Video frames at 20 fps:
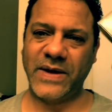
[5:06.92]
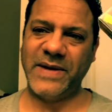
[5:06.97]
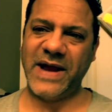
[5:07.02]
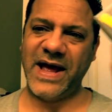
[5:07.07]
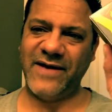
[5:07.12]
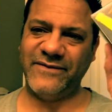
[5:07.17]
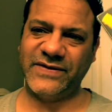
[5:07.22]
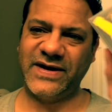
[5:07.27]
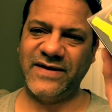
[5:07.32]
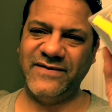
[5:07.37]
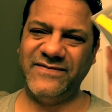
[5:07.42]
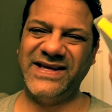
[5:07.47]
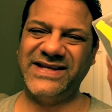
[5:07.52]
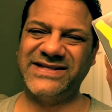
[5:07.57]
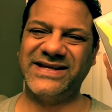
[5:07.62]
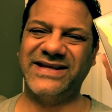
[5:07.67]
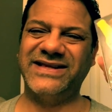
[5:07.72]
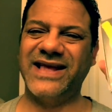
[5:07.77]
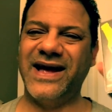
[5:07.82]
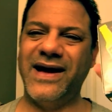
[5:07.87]
I'm gonna have to give
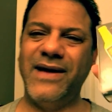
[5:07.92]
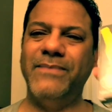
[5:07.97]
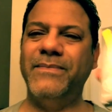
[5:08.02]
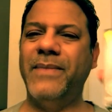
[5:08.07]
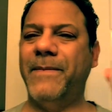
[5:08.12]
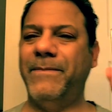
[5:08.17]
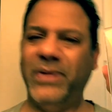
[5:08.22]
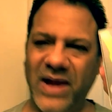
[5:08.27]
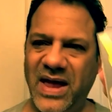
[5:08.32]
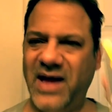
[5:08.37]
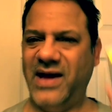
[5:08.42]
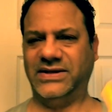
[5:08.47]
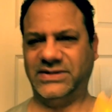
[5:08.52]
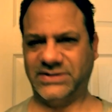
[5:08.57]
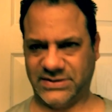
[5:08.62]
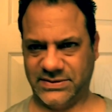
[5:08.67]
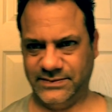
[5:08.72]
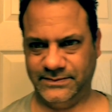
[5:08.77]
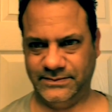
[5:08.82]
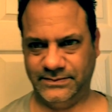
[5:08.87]
this a thumb
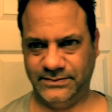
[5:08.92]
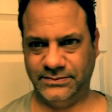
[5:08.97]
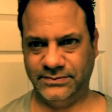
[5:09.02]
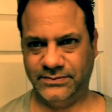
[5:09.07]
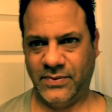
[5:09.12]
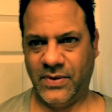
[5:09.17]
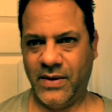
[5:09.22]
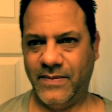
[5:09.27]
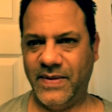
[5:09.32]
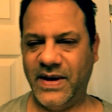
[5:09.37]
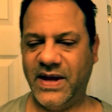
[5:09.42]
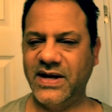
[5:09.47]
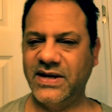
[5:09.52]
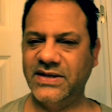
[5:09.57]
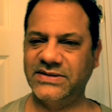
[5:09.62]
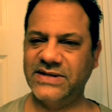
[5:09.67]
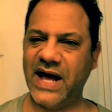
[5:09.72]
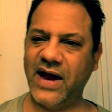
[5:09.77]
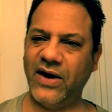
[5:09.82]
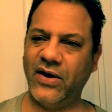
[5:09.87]
plus,
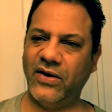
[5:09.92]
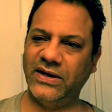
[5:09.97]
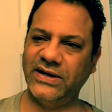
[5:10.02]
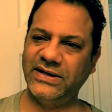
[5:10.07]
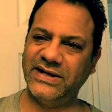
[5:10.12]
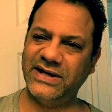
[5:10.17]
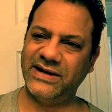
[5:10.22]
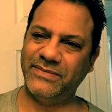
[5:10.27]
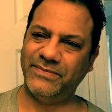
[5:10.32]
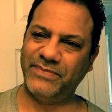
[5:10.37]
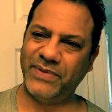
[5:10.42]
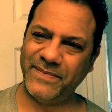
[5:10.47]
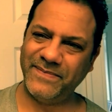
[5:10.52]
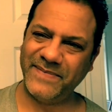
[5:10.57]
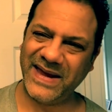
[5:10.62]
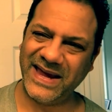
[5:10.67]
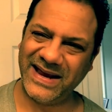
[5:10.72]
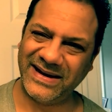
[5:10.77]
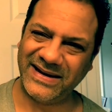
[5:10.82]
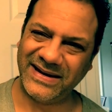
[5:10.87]
because not only did it put
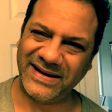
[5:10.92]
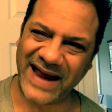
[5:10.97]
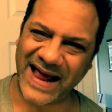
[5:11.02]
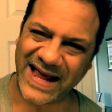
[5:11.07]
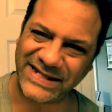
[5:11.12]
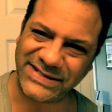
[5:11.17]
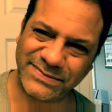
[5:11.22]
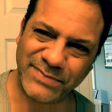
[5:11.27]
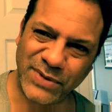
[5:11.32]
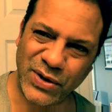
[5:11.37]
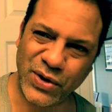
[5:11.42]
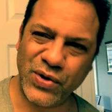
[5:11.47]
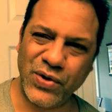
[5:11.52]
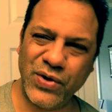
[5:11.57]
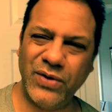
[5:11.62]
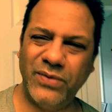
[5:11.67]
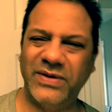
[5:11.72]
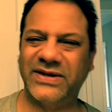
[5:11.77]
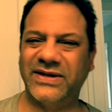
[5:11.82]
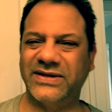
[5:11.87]
me in a nice
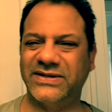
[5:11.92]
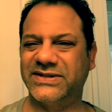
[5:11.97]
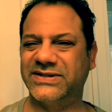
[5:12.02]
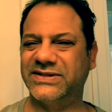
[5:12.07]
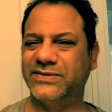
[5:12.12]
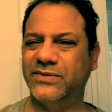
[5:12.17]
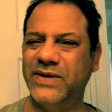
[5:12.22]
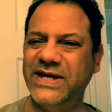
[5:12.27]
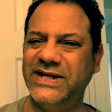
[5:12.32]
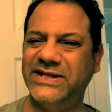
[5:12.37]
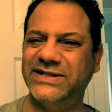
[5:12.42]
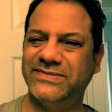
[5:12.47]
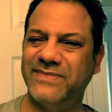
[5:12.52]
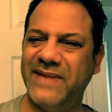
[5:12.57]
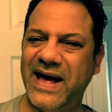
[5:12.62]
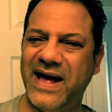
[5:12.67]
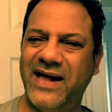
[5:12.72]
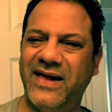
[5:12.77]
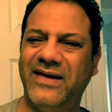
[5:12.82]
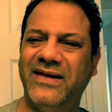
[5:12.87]
mood with the sweet
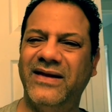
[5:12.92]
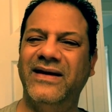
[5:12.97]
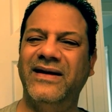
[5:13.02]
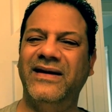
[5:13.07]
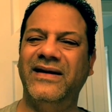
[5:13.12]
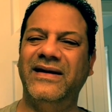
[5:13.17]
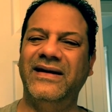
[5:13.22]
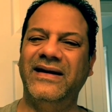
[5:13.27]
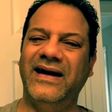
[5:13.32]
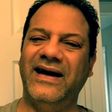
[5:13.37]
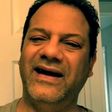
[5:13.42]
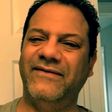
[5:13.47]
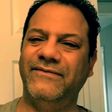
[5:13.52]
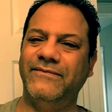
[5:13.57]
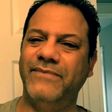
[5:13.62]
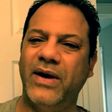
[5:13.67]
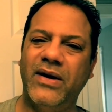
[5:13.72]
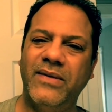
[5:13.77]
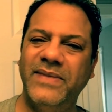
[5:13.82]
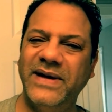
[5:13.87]
smell
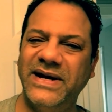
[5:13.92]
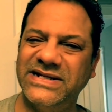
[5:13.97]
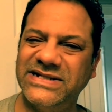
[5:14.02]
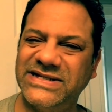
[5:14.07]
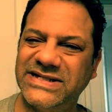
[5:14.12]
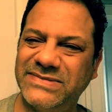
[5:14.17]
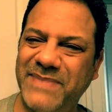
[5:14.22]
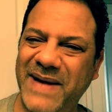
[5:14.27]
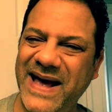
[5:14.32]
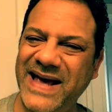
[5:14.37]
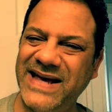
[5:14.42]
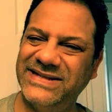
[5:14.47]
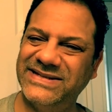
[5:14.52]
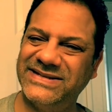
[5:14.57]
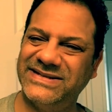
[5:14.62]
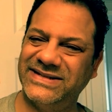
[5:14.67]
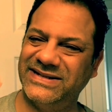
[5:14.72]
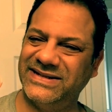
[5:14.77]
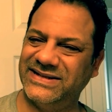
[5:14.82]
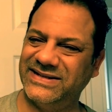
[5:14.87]
of bourbon and
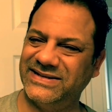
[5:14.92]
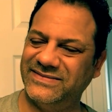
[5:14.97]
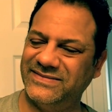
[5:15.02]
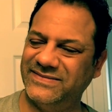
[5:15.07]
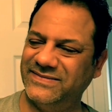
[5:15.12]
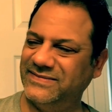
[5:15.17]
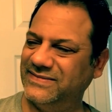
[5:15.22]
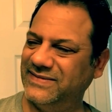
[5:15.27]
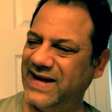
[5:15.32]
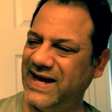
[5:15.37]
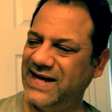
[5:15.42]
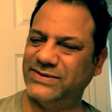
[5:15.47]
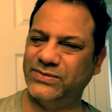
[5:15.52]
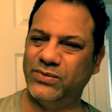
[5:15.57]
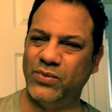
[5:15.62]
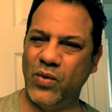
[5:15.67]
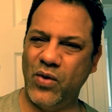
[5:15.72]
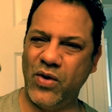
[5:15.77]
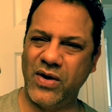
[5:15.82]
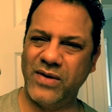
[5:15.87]
spice and the nice
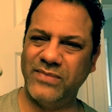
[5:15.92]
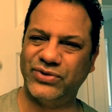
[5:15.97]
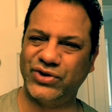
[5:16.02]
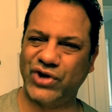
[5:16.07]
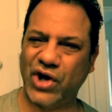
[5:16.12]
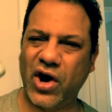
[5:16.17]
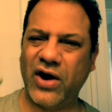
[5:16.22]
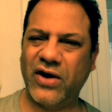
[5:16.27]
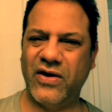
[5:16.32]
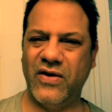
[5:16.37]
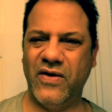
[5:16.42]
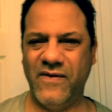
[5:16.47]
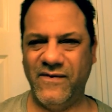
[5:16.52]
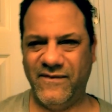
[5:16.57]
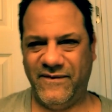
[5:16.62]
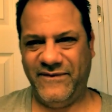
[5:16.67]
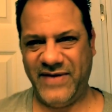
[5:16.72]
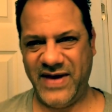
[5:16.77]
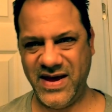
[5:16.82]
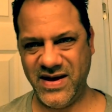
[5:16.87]
warm charcoal
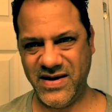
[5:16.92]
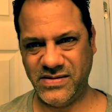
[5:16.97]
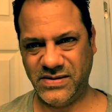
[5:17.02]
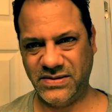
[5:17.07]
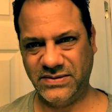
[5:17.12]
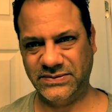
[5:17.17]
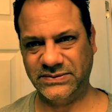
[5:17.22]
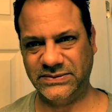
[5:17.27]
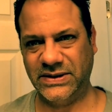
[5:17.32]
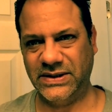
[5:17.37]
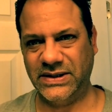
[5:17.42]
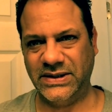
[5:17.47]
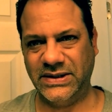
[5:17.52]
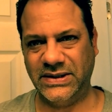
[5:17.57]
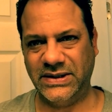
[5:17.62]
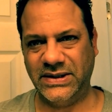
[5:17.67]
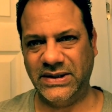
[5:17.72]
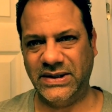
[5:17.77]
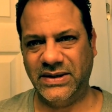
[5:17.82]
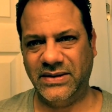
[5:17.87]
feel,
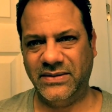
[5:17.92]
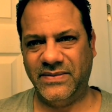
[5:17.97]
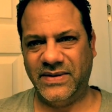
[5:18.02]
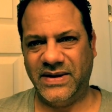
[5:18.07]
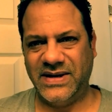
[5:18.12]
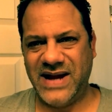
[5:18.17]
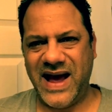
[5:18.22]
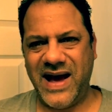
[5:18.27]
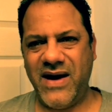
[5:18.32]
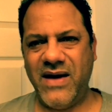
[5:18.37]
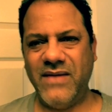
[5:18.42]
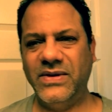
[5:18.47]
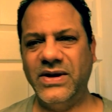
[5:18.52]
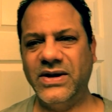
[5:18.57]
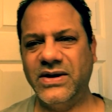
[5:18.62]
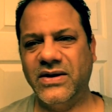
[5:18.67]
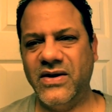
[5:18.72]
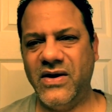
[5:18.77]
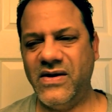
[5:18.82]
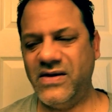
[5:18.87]
but now I'm
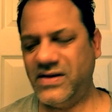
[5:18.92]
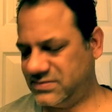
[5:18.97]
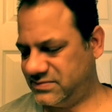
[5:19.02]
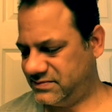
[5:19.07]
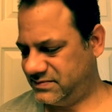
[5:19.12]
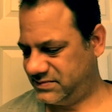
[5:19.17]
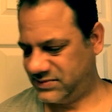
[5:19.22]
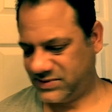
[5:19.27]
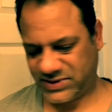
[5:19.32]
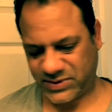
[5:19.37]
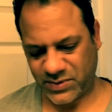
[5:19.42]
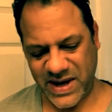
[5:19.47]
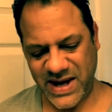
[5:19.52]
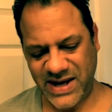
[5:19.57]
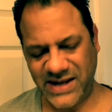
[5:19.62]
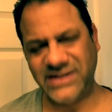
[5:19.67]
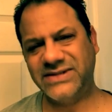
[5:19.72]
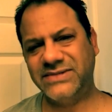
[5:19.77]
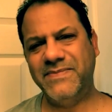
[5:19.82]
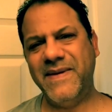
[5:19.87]
looking all
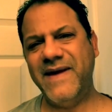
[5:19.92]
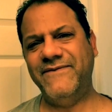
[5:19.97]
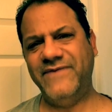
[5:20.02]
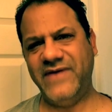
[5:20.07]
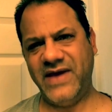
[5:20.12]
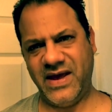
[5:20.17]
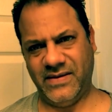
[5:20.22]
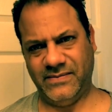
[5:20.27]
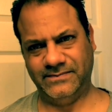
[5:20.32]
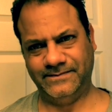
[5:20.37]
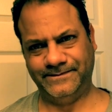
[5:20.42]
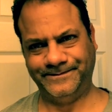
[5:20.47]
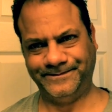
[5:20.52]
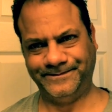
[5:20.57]
sweet and spiffy.